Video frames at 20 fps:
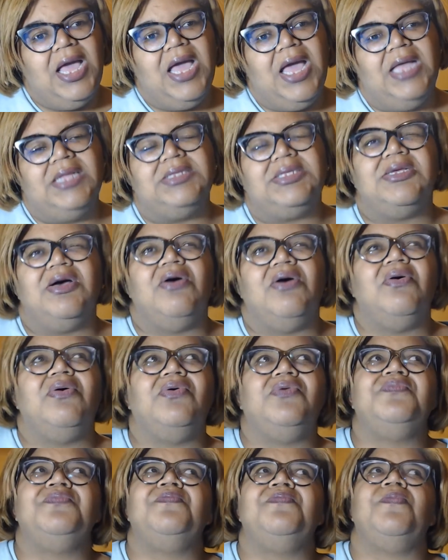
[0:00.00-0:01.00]
And
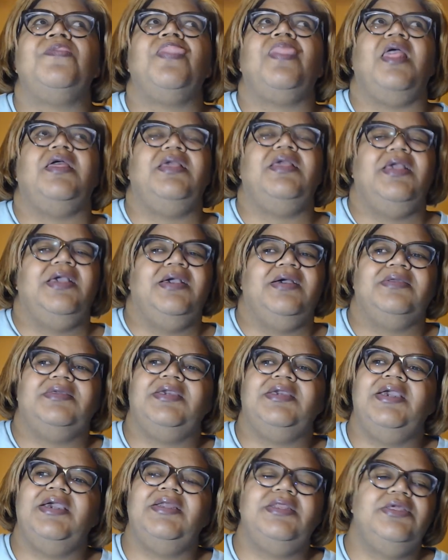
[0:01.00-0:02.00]
so, yeah,
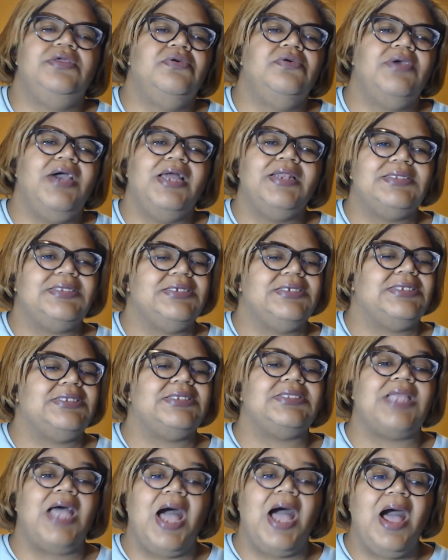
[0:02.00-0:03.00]
Candy, you gotta just
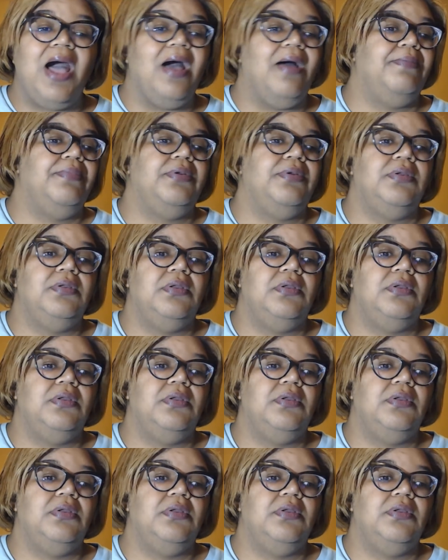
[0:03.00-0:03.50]
stop.